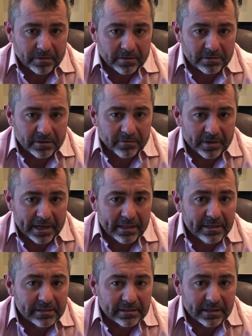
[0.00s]
So if you had
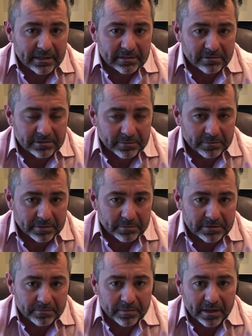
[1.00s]
these signs or
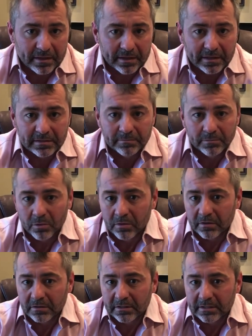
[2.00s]
symptoms, I think it's
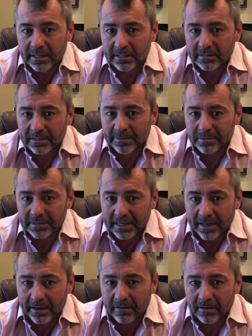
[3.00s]
important to take steps
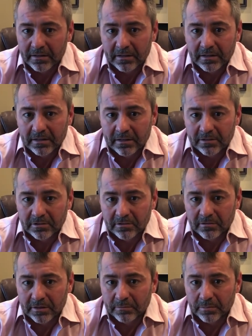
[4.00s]
now
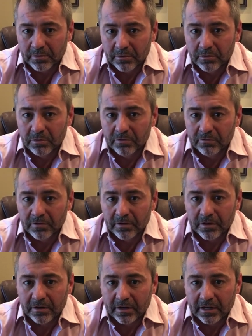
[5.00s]
to improve
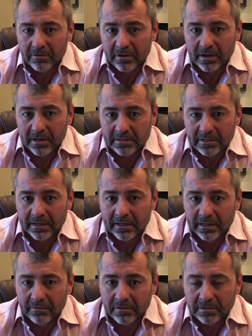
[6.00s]
your nitric oxide
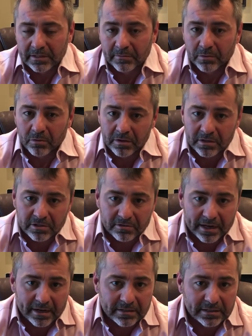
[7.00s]
levels and employ the
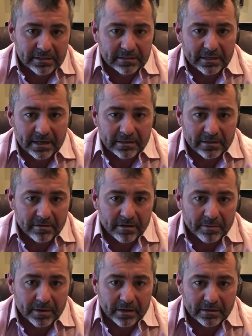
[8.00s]
strategies that I talk
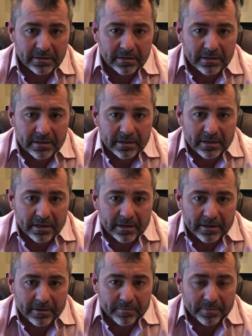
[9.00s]
about
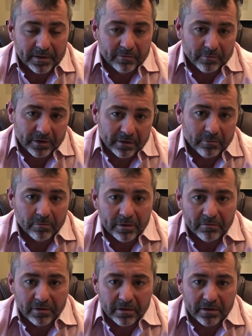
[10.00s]
and really what
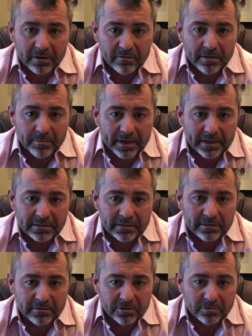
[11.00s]
we've learned over the past
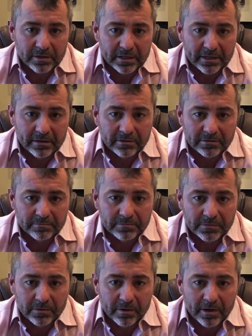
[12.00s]
20 years.
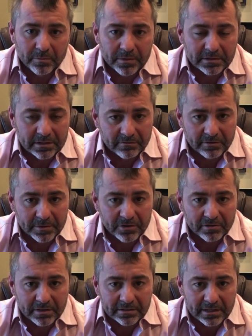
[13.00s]
So I hope this
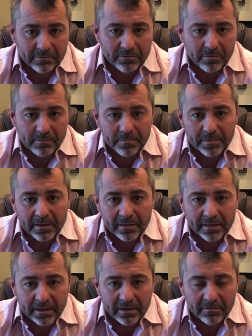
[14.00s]
information is helpful.
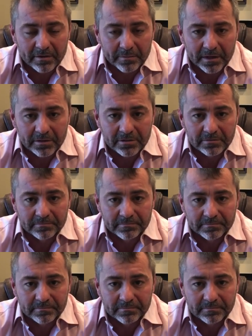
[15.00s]
Thank you very much.